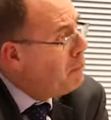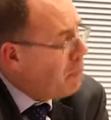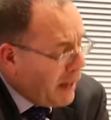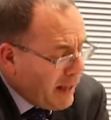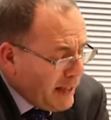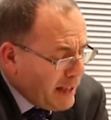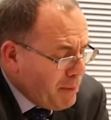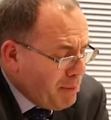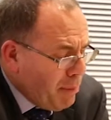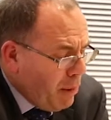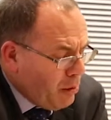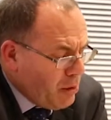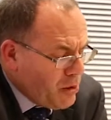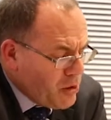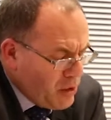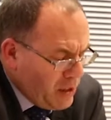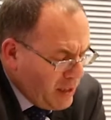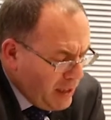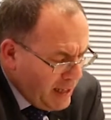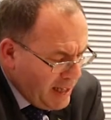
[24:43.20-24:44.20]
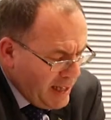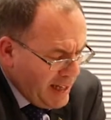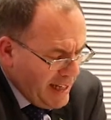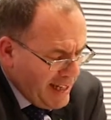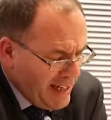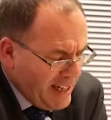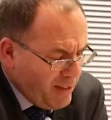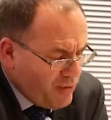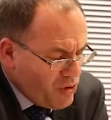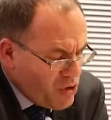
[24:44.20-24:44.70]
Buying a policy
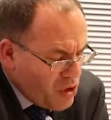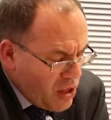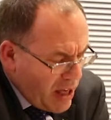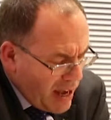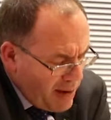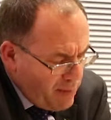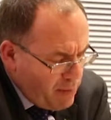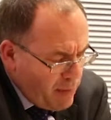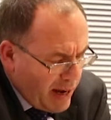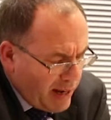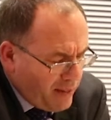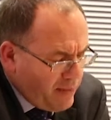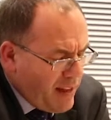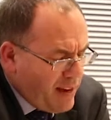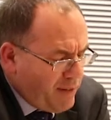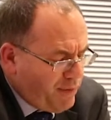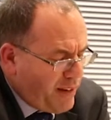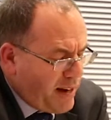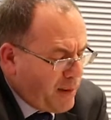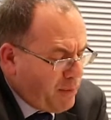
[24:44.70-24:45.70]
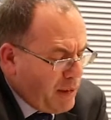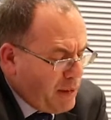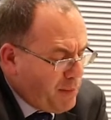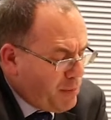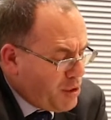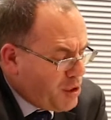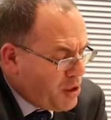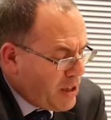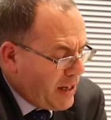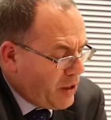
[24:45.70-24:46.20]
gives them and their family
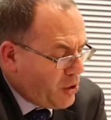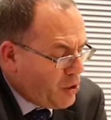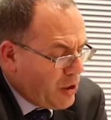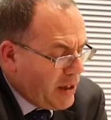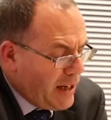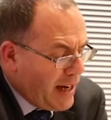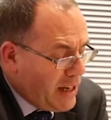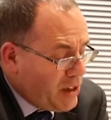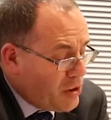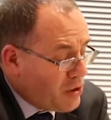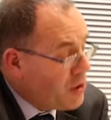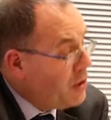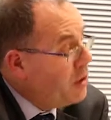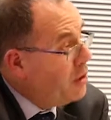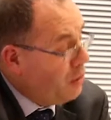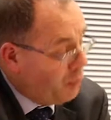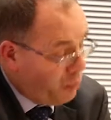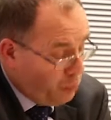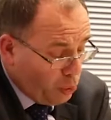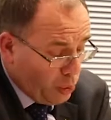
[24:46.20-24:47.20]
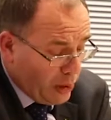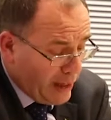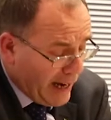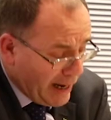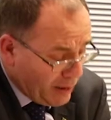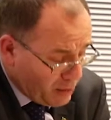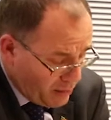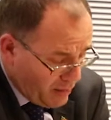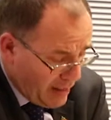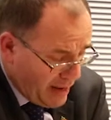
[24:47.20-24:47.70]
protection against falling
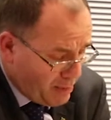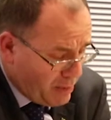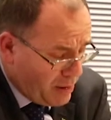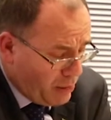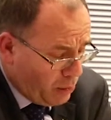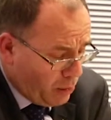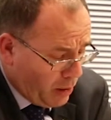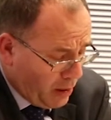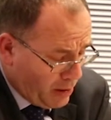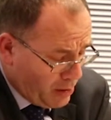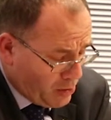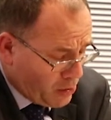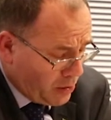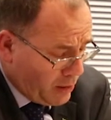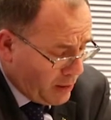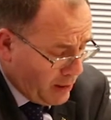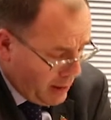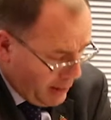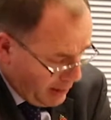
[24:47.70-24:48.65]
out of that middle class